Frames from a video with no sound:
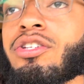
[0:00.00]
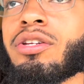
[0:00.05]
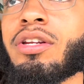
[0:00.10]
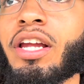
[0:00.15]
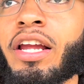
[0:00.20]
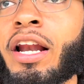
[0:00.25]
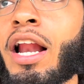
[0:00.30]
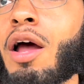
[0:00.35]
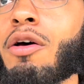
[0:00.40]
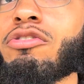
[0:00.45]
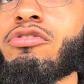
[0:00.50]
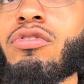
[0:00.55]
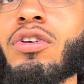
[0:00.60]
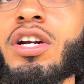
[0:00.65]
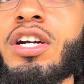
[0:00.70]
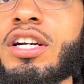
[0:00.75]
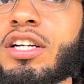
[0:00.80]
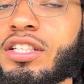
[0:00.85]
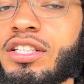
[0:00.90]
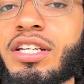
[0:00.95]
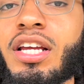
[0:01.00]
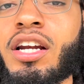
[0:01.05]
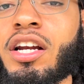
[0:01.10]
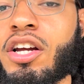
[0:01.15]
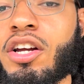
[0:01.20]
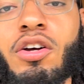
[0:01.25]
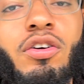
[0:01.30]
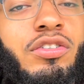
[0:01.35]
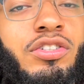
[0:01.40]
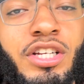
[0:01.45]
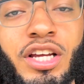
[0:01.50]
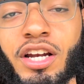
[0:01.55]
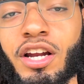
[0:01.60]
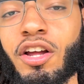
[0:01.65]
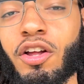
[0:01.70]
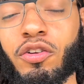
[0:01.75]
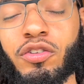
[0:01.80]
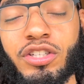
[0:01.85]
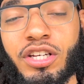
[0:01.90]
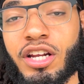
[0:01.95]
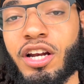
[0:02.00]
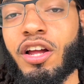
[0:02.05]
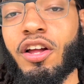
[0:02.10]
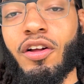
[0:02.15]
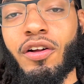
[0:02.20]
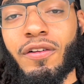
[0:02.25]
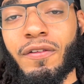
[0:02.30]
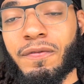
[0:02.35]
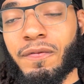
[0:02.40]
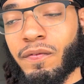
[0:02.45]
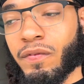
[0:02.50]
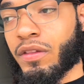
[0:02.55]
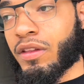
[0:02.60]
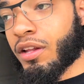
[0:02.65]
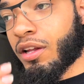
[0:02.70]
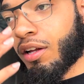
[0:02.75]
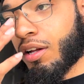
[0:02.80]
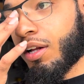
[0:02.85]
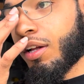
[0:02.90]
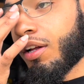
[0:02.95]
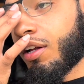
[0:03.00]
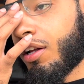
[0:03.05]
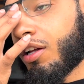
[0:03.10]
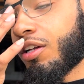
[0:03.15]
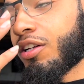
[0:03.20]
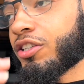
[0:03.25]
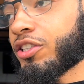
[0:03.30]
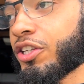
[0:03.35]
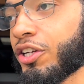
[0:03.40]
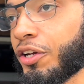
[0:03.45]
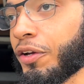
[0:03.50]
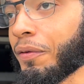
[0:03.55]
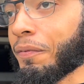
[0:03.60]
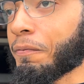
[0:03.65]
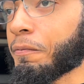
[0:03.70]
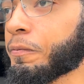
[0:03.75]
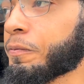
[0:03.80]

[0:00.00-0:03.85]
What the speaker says: and I was running a 10-0, 10-0, 10-0. So